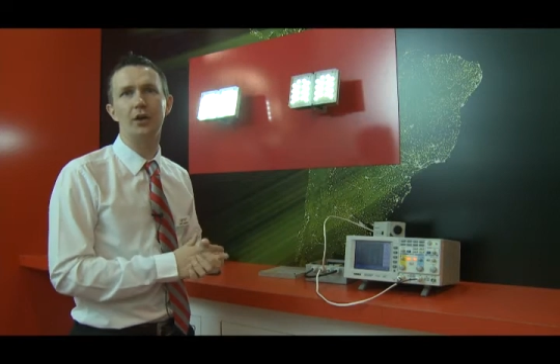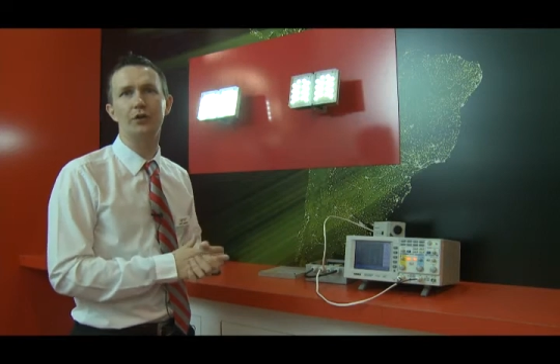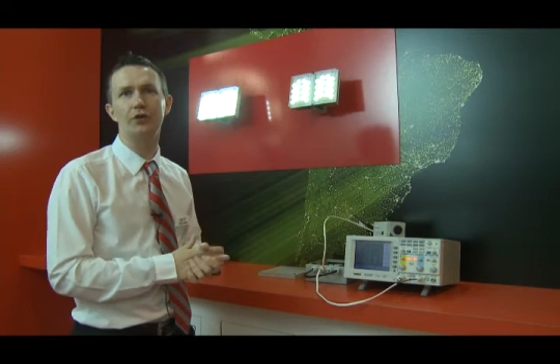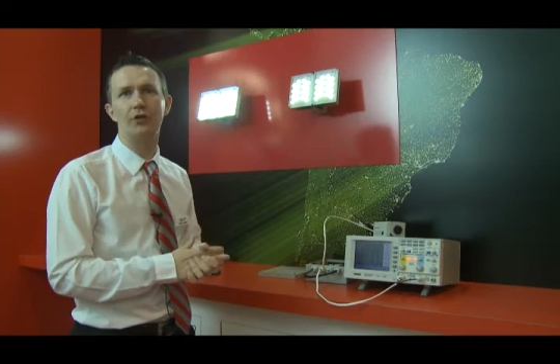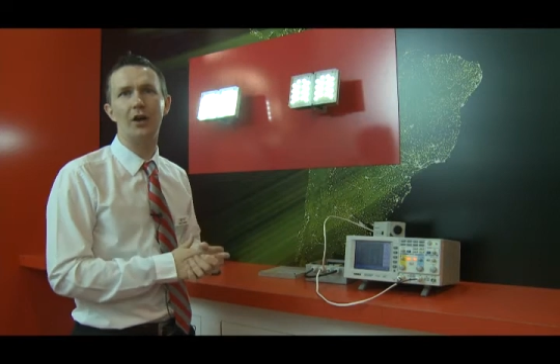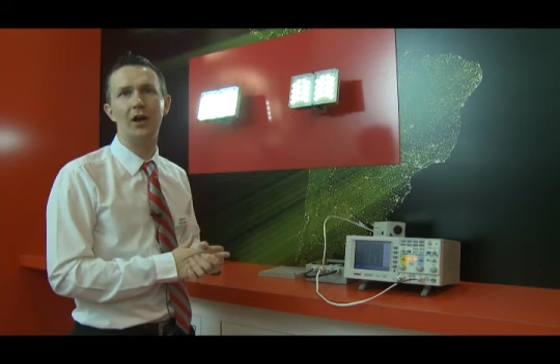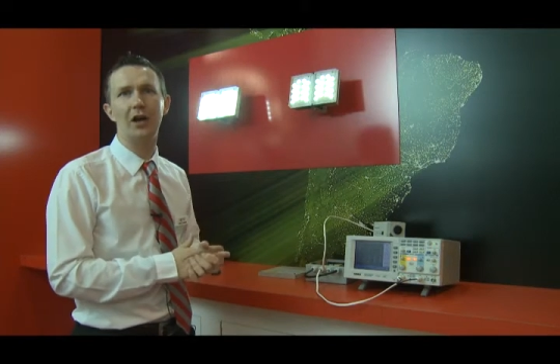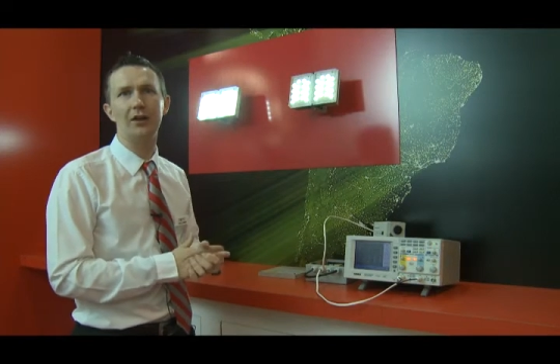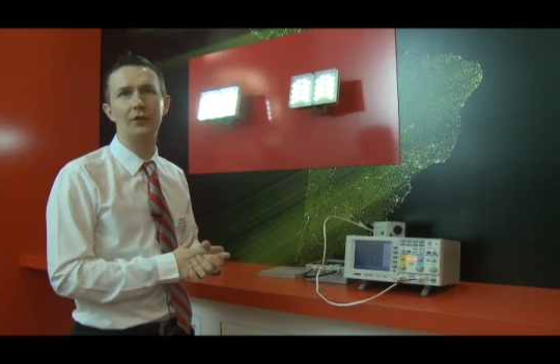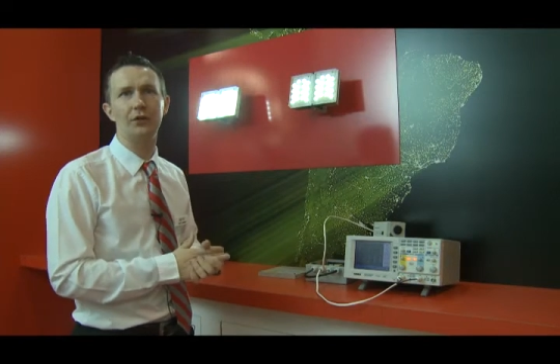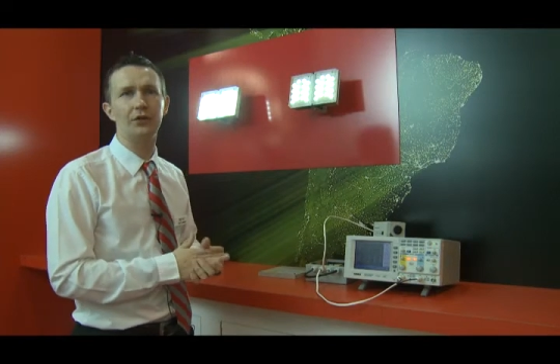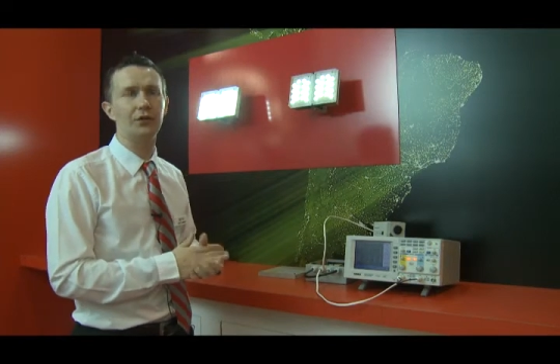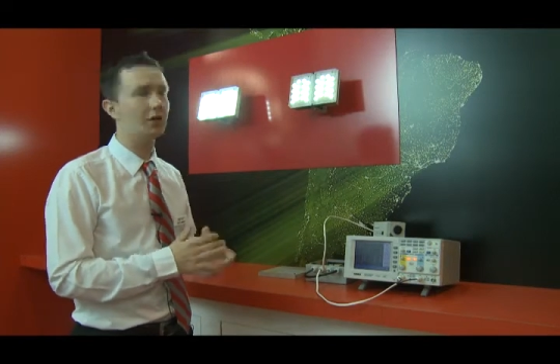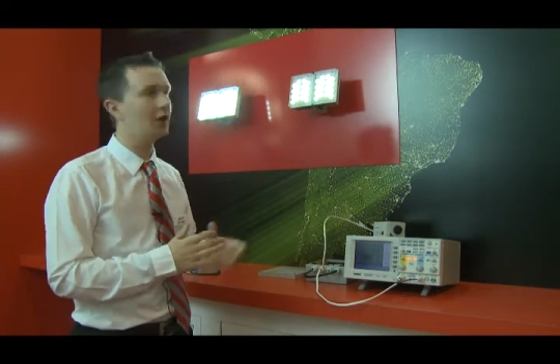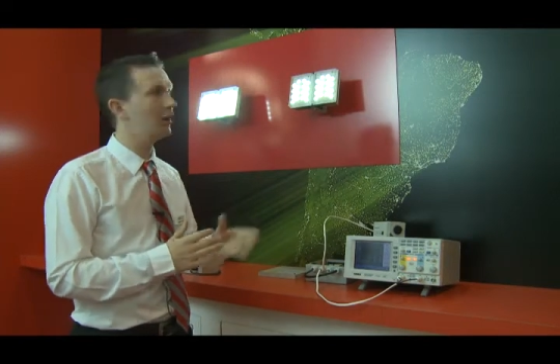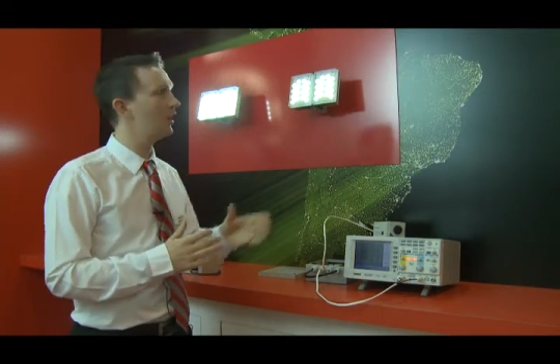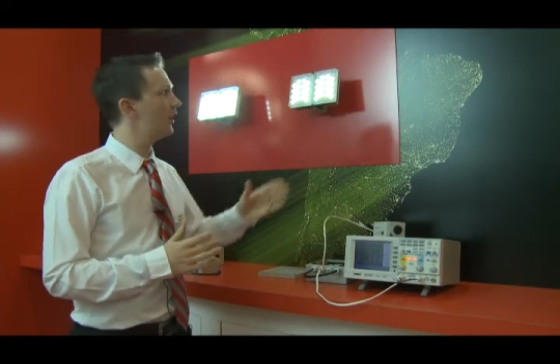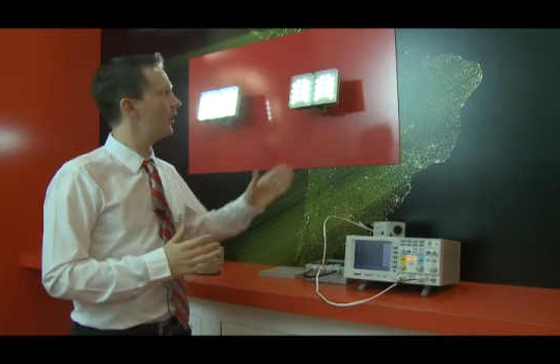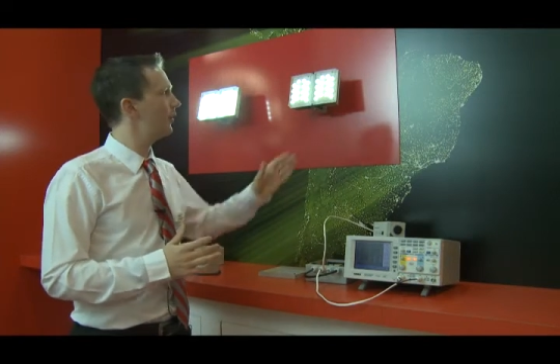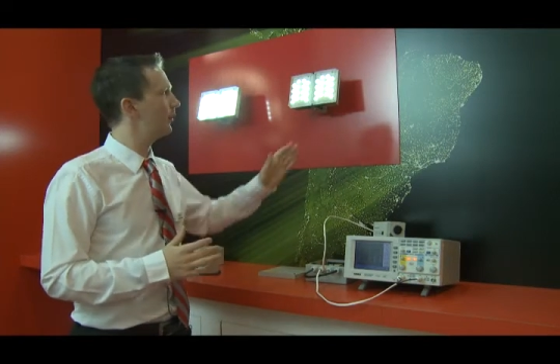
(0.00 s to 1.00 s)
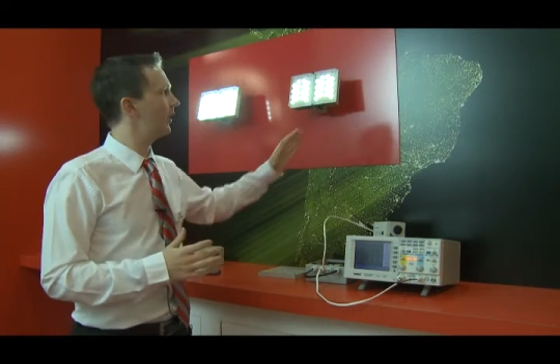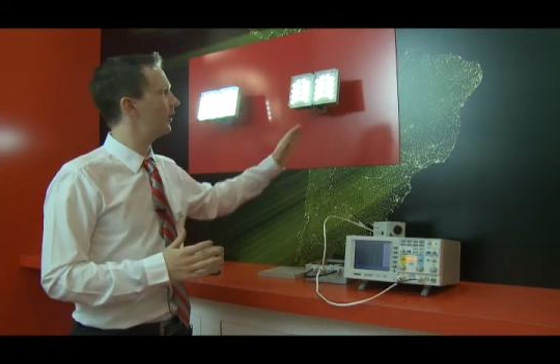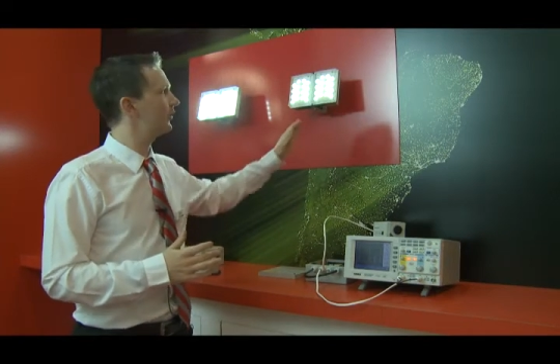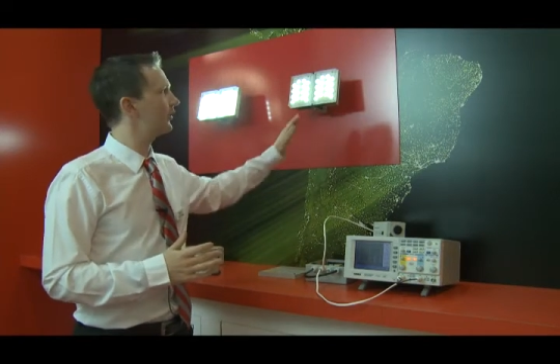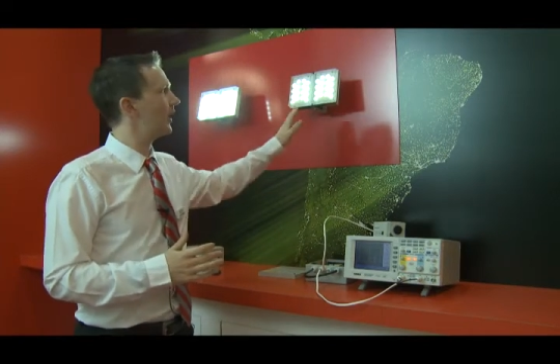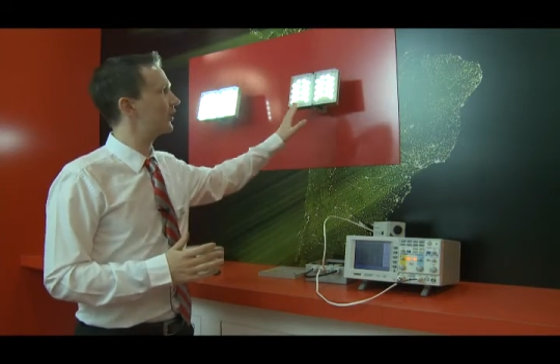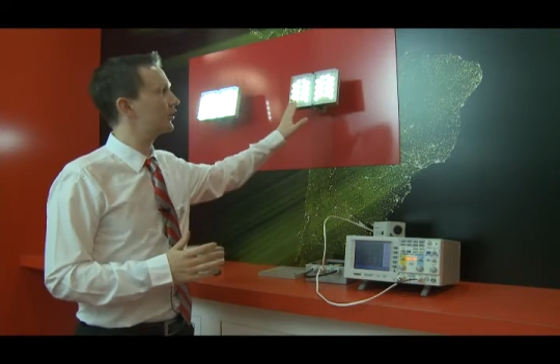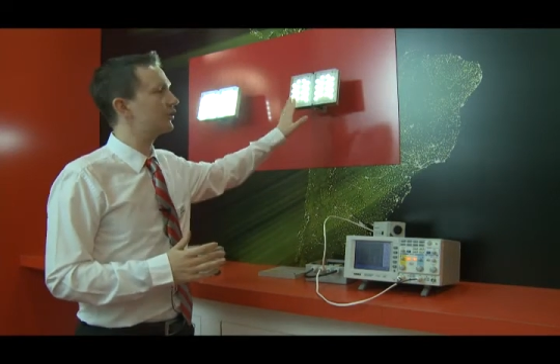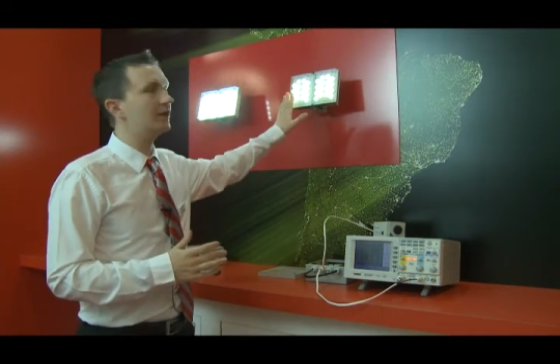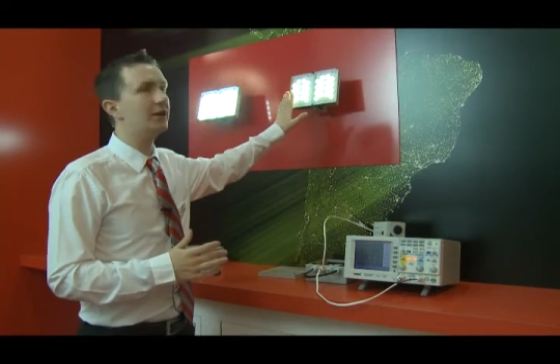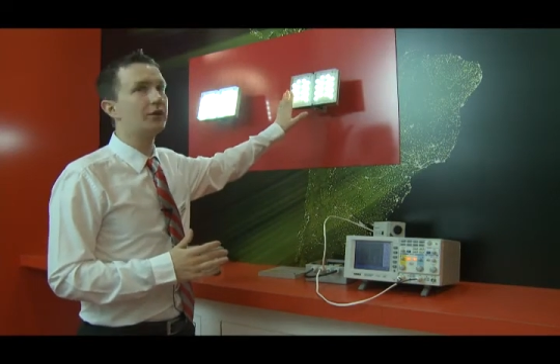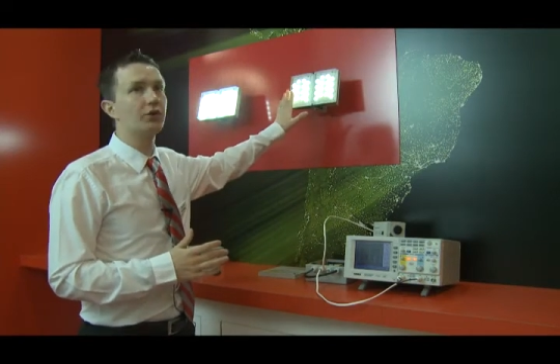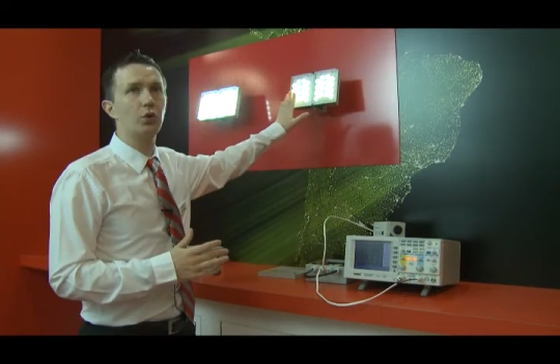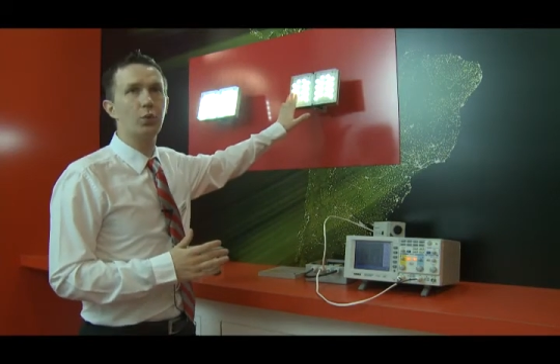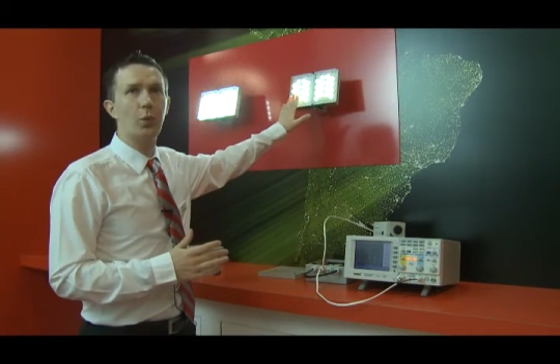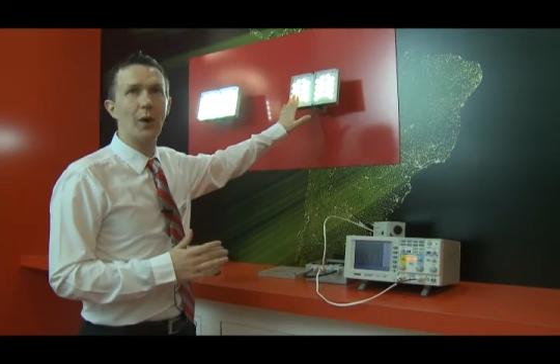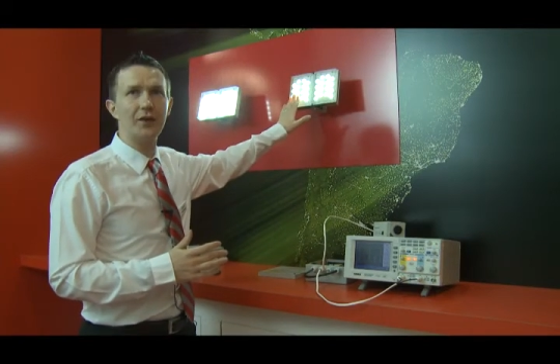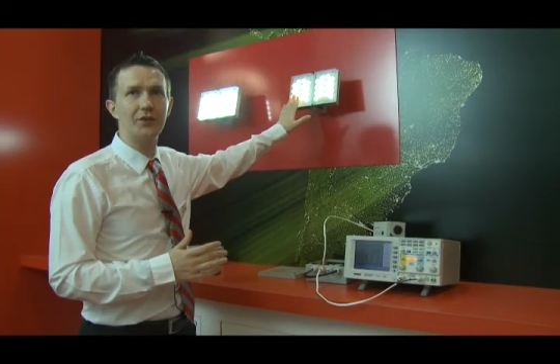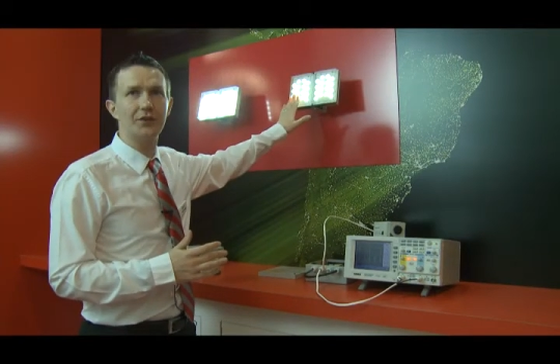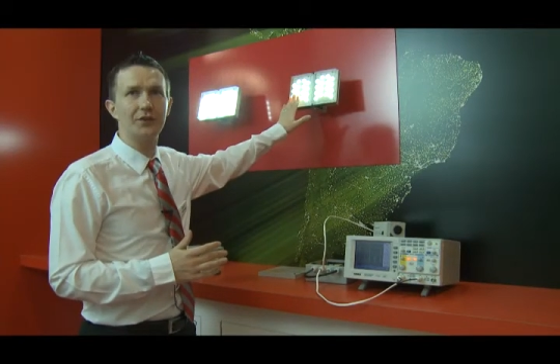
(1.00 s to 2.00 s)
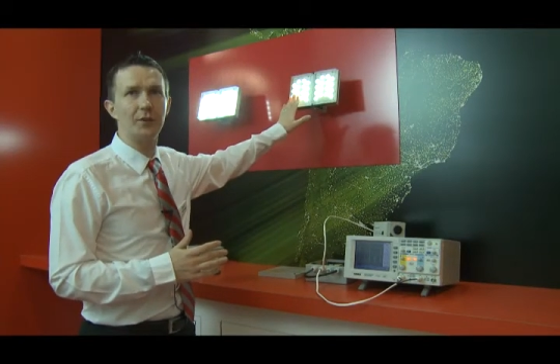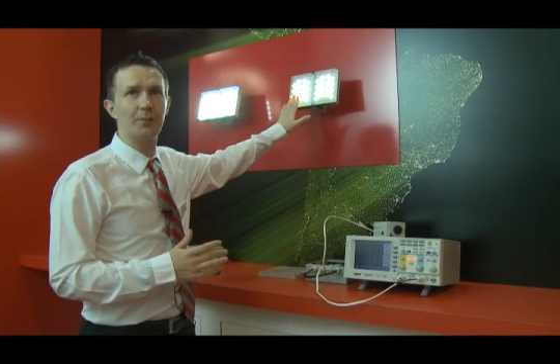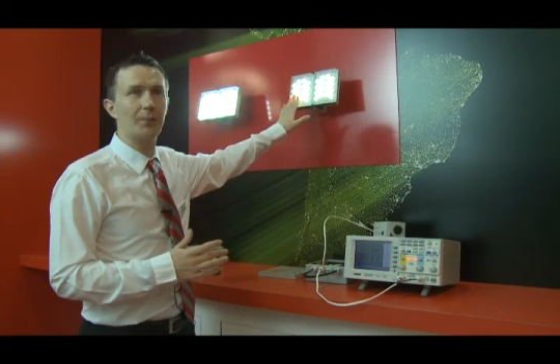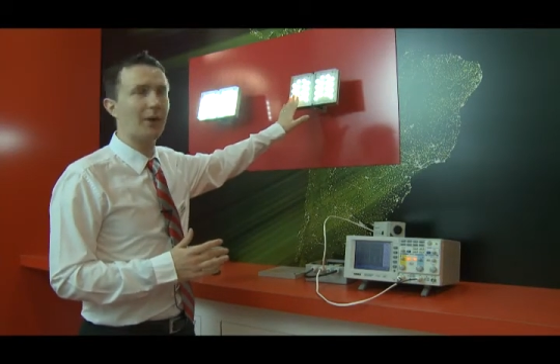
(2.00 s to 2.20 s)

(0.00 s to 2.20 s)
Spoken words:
to drivers, but it's actually twice the